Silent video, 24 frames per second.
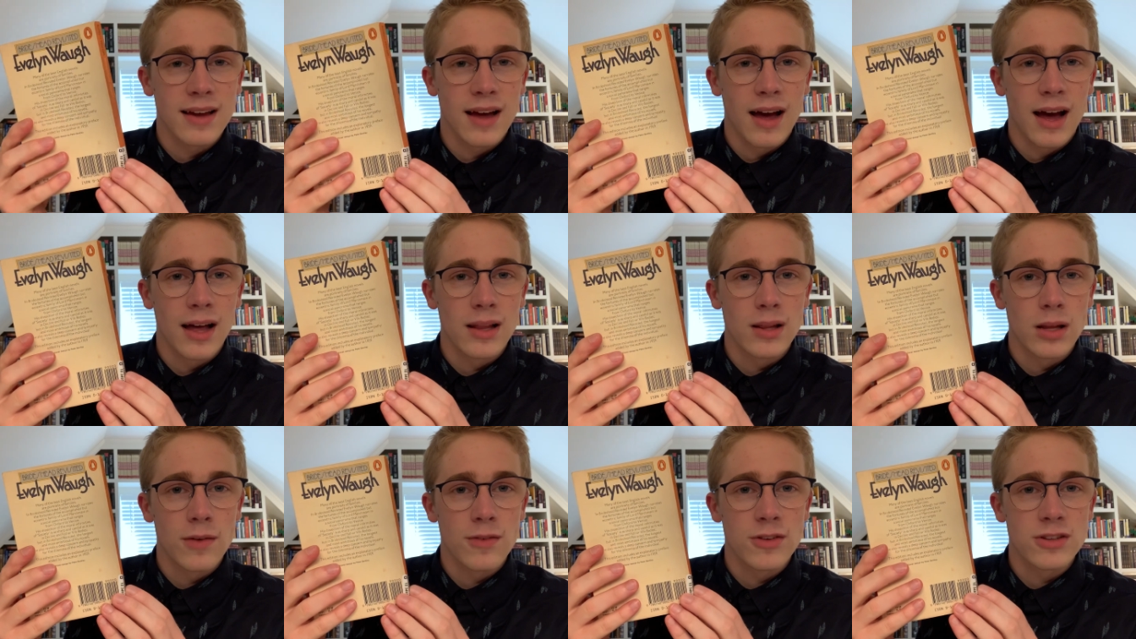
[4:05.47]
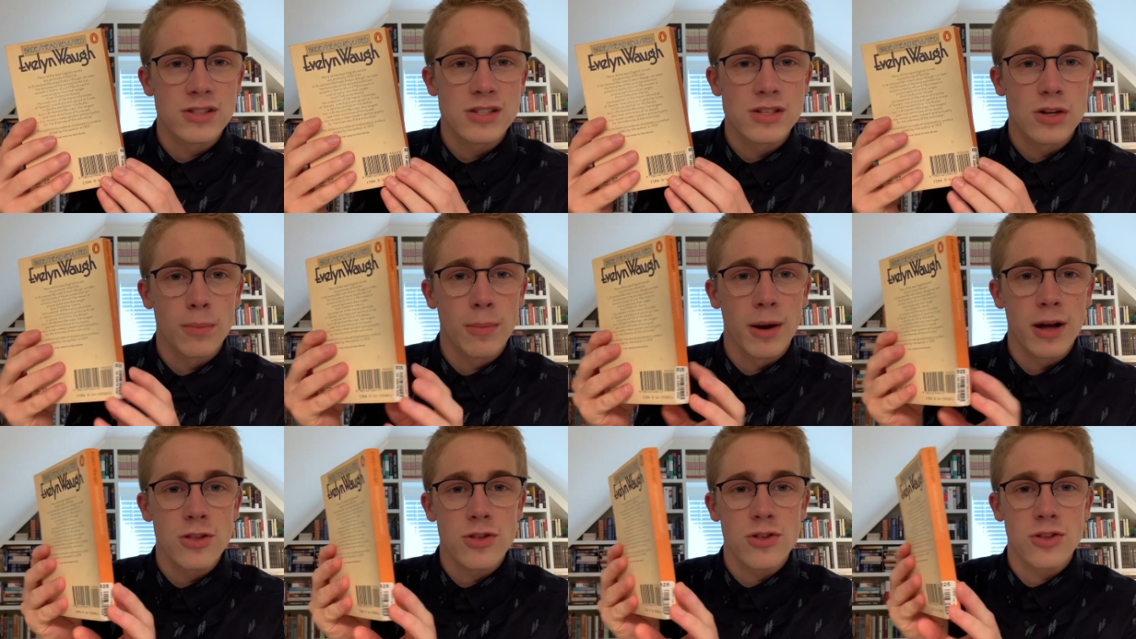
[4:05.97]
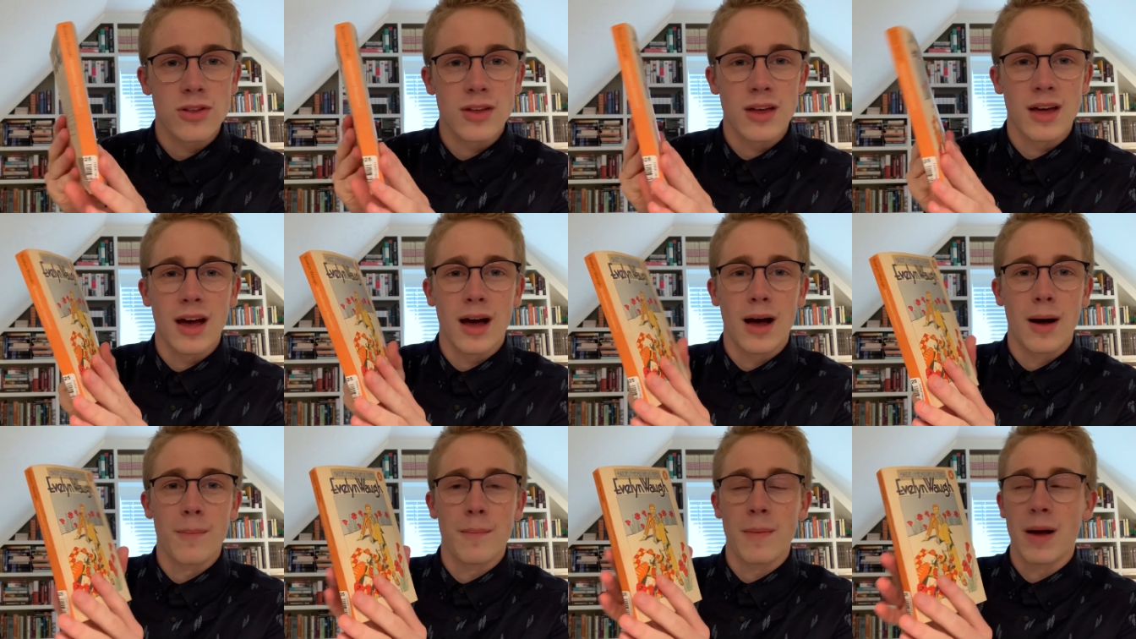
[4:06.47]
I love it so much.
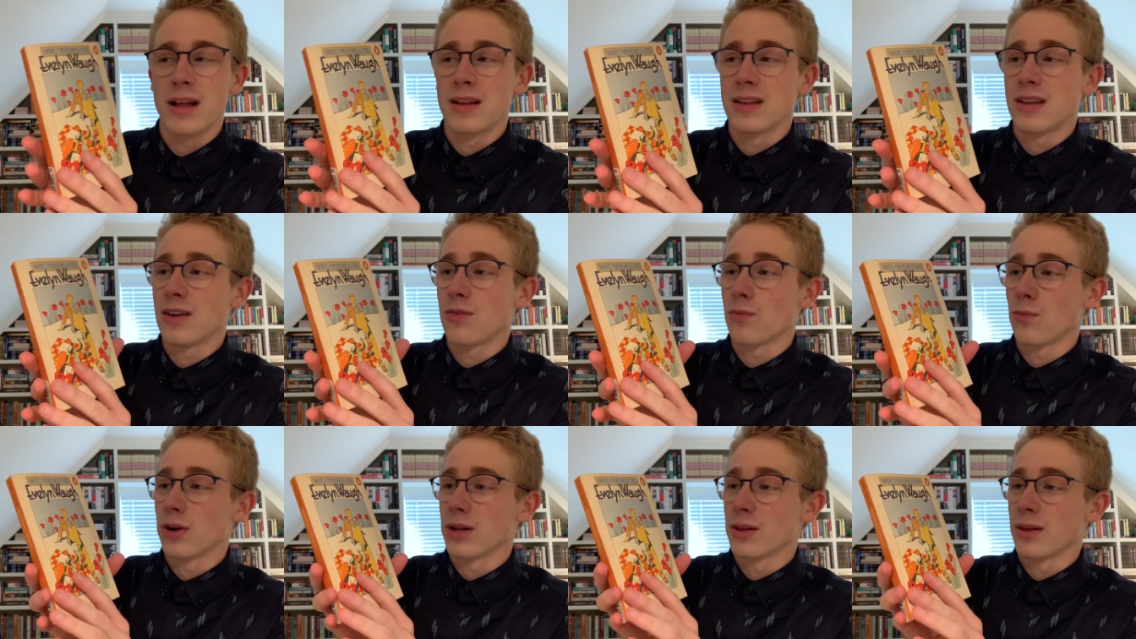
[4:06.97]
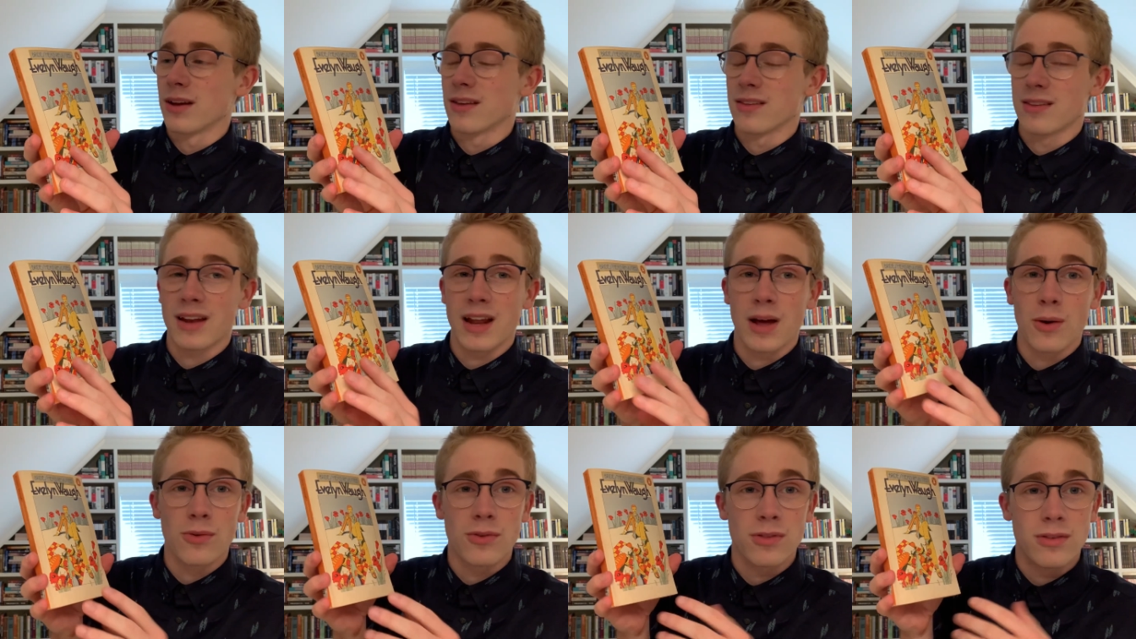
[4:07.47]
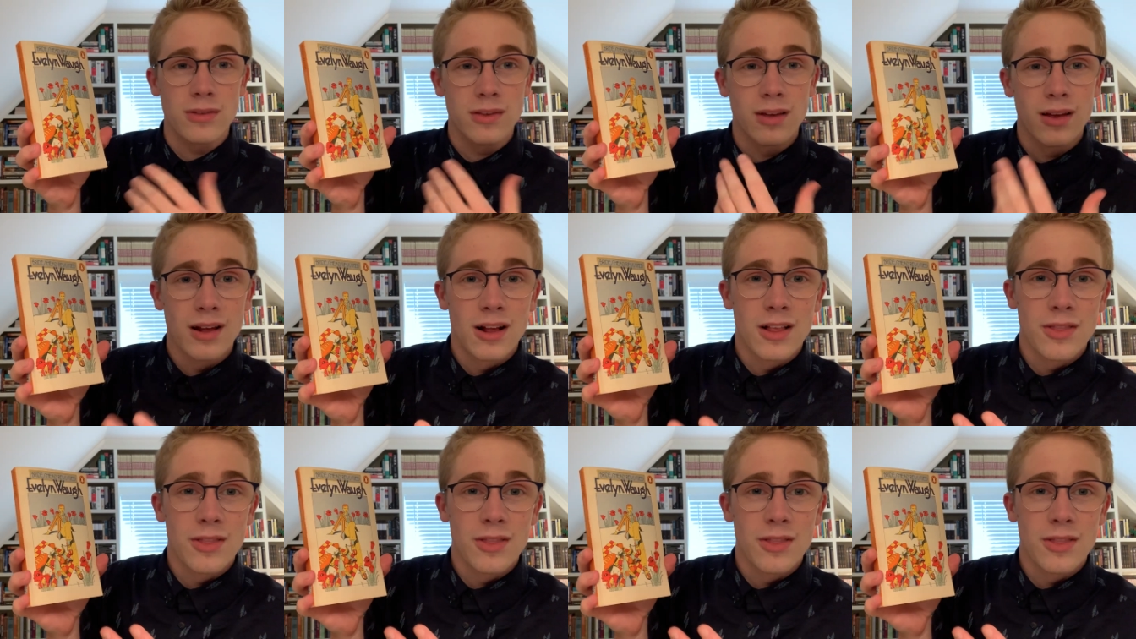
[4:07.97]
Um, I didn't realize that I was